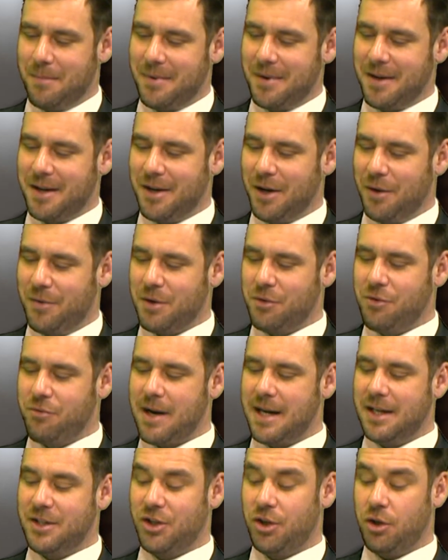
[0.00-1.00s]
you know, the
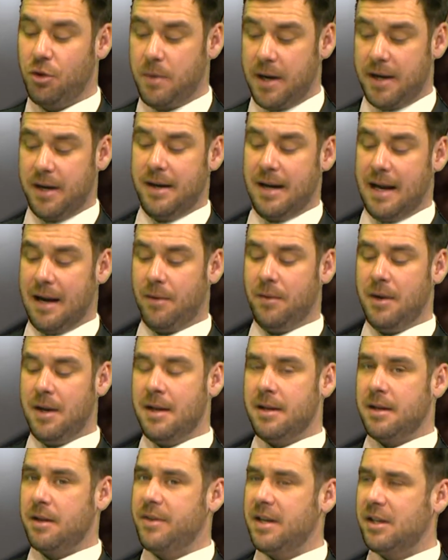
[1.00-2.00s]
Grade 2 winner now.
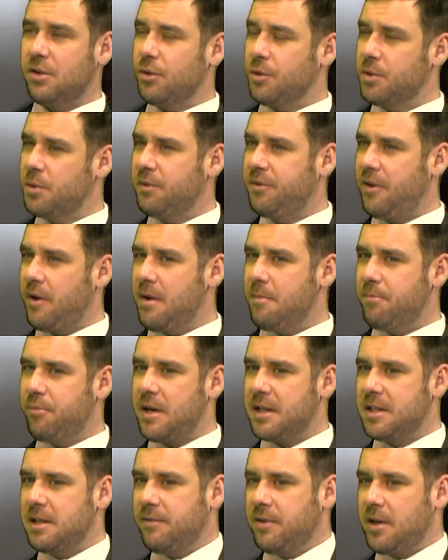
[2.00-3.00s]
Now, this horse was very
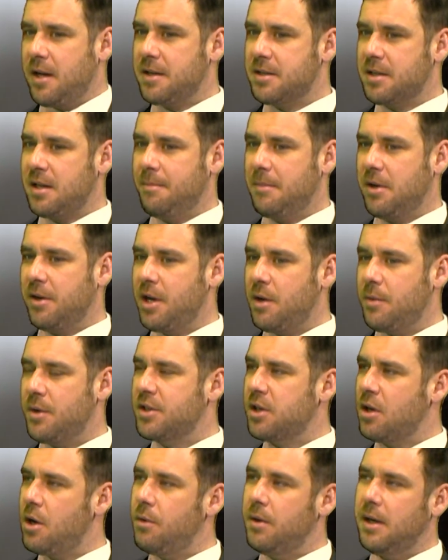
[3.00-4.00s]
impressive last time. I know it
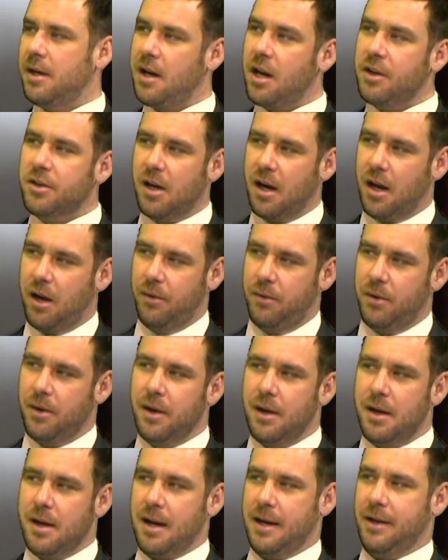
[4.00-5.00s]
was Lowly Ludlow
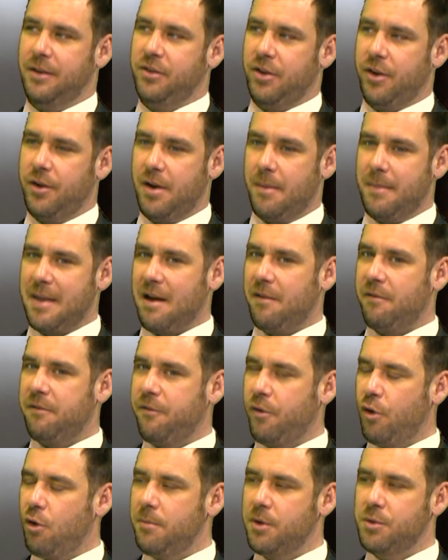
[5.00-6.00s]
who turned up. That
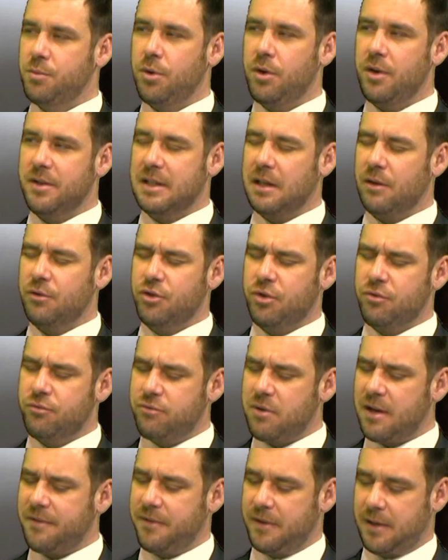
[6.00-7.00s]
form had worked out
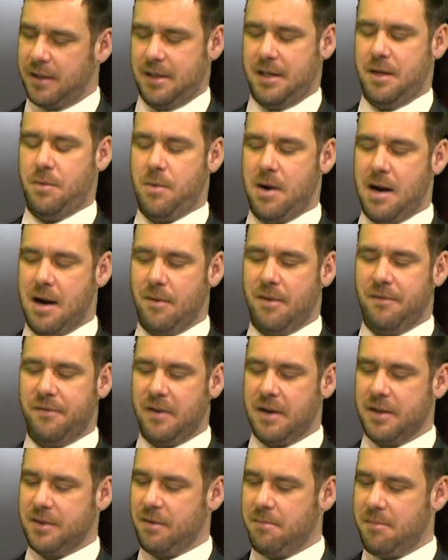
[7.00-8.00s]
terrifically well. In
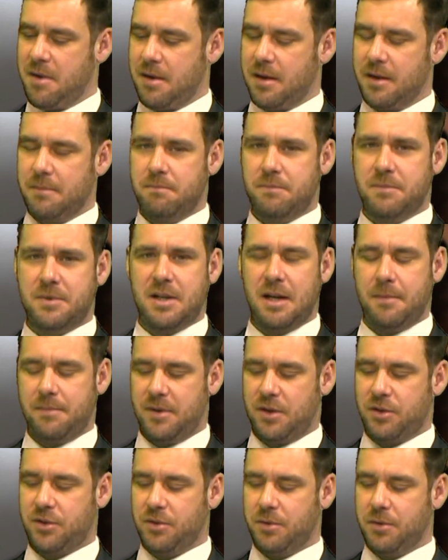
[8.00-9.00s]
fact, I tipped
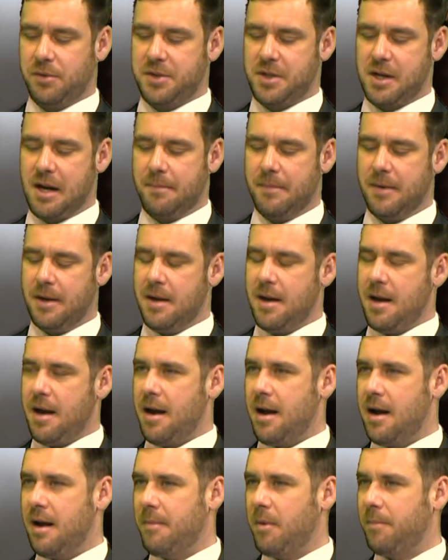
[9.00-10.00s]
this horse up
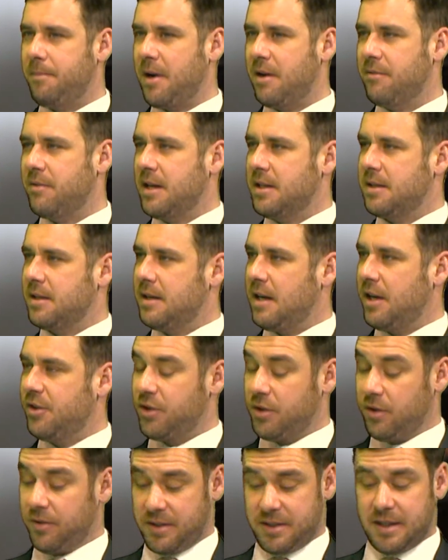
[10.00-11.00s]
on Bet Racing
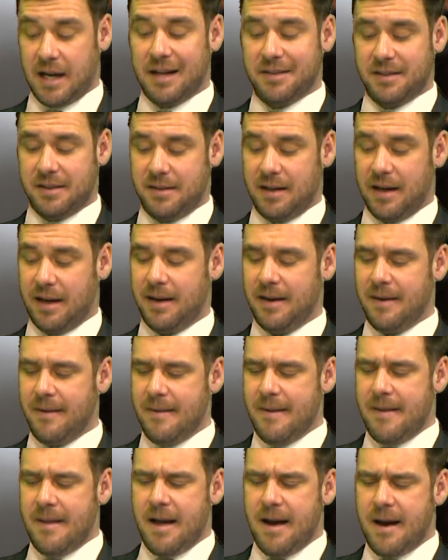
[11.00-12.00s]
Nation on Saturday.
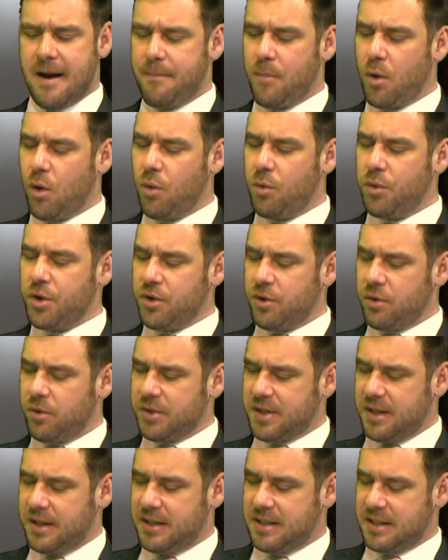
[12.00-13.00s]
All
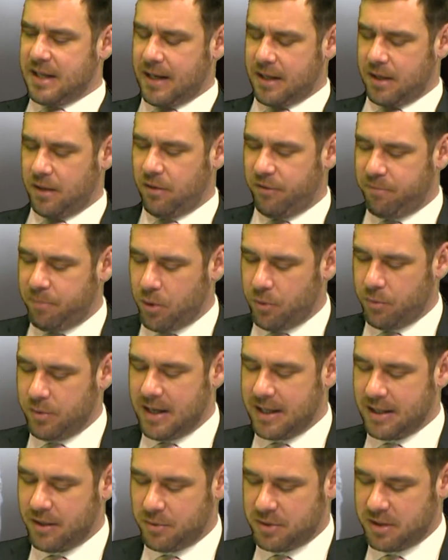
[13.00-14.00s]
Yours in second of Paul
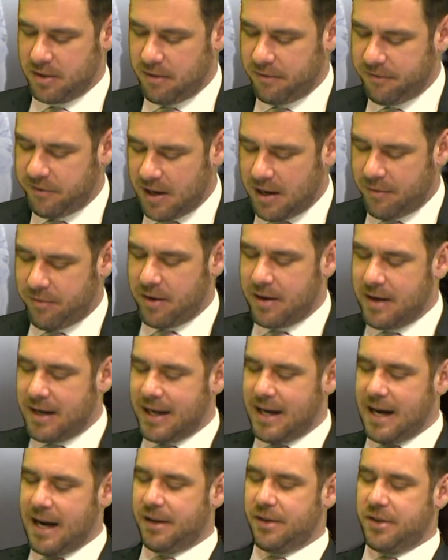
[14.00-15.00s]
Nicholls, and the favourite
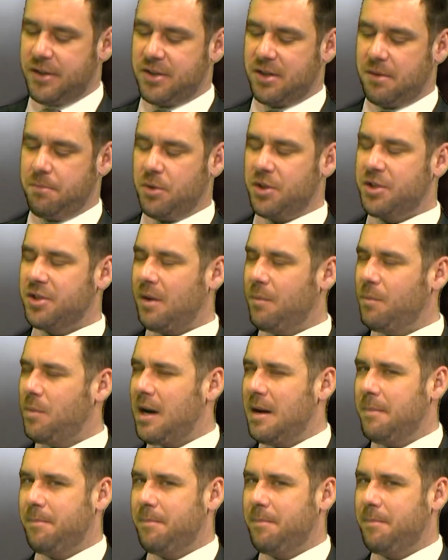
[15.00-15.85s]
Nicky Henderson was some way